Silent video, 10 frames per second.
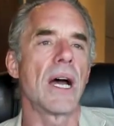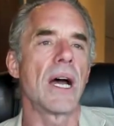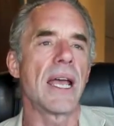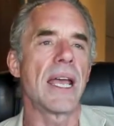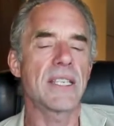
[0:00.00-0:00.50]

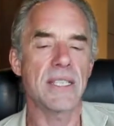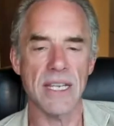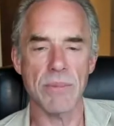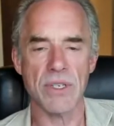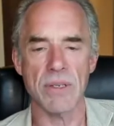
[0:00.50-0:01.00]
it
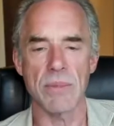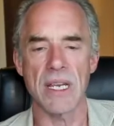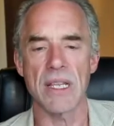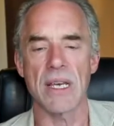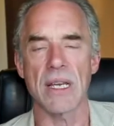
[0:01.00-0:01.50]
seems to
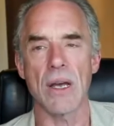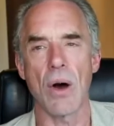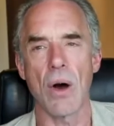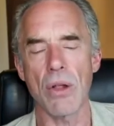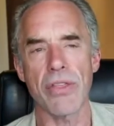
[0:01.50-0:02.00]
me that
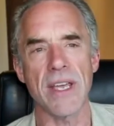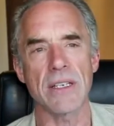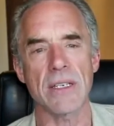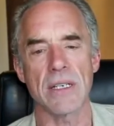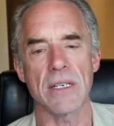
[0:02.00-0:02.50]
all
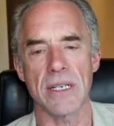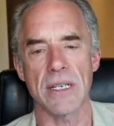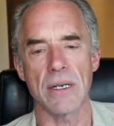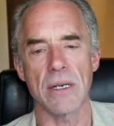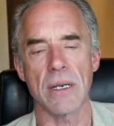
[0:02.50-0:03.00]
things
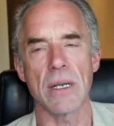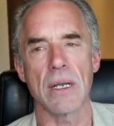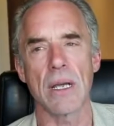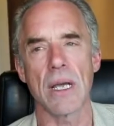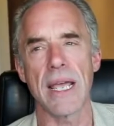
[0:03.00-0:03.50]
considered,
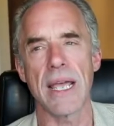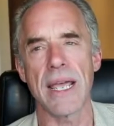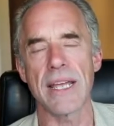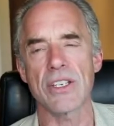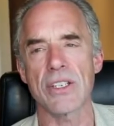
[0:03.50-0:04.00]

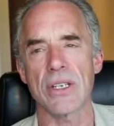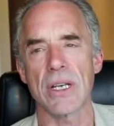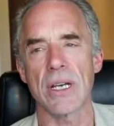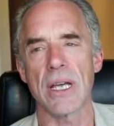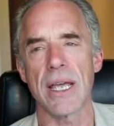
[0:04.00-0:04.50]
it's
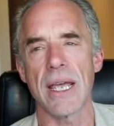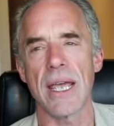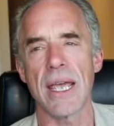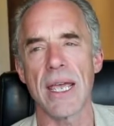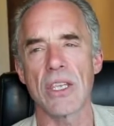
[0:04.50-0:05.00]

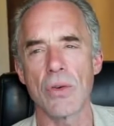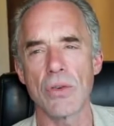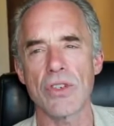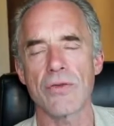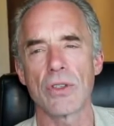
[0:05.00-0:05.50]
a
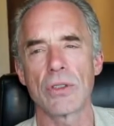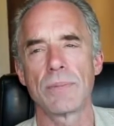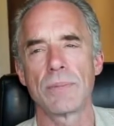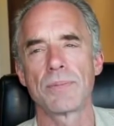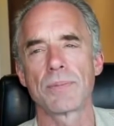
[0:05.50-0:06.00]

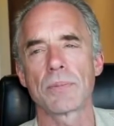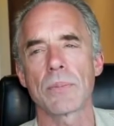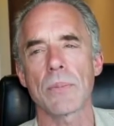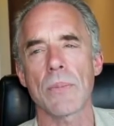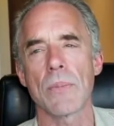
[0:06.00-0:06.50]
useful
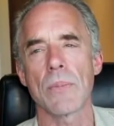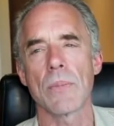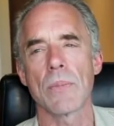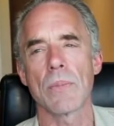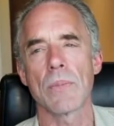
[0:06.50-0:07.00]

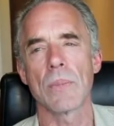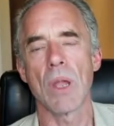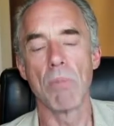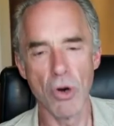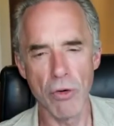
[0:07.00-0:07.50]

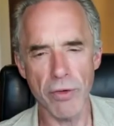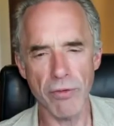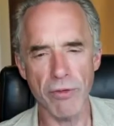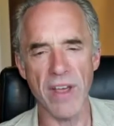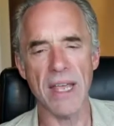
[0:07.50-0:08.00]
move
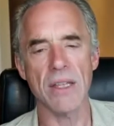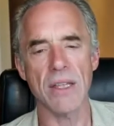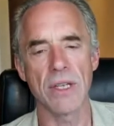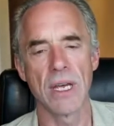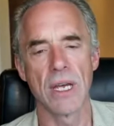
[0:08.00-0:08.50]
of
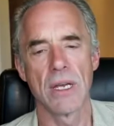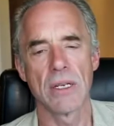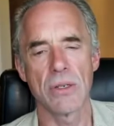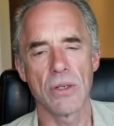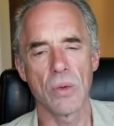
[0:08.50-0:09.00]
faith
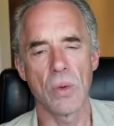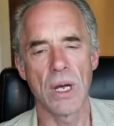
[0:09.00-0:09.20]
to